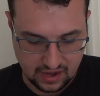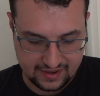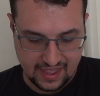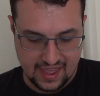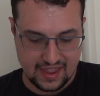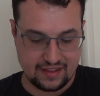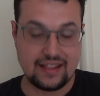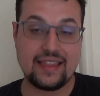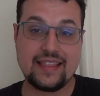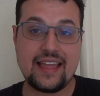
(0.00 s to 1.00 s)
Okay,
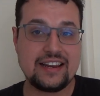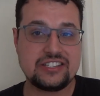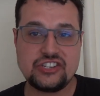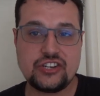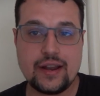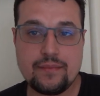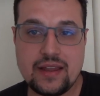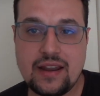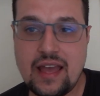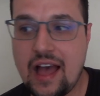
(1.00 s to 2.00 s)
ladies and
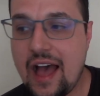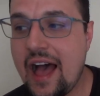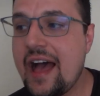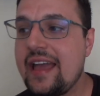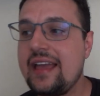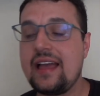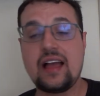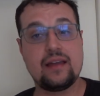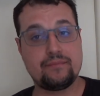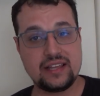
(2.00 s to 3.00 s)
gentlemen,
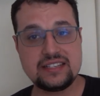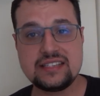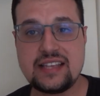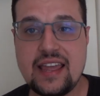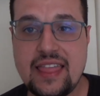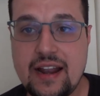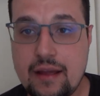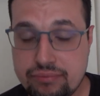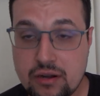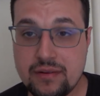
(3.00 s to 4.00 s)
I'm pleased to say that
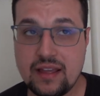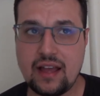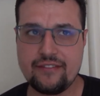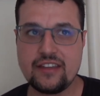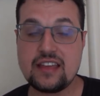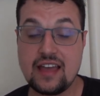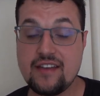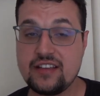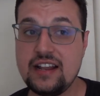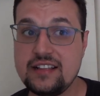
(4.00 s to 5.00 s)
I think I
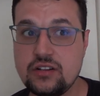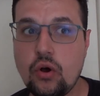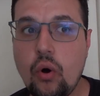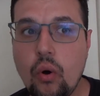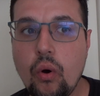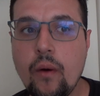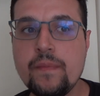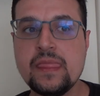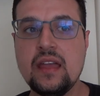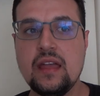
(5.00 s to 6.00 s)
have collected
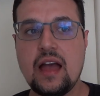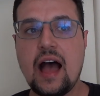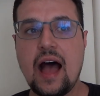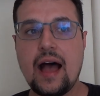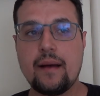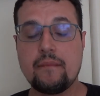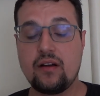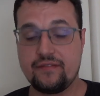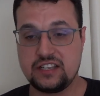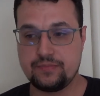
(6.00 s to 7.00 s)
all
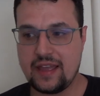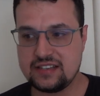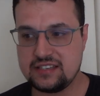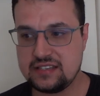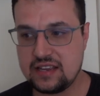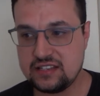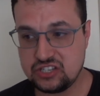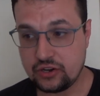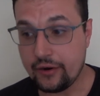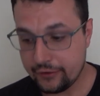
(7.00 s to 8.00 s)
of this band's
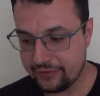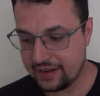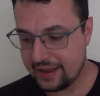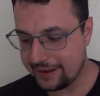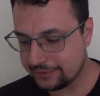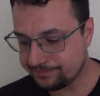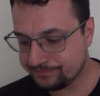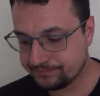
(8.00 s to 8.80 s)
discography now.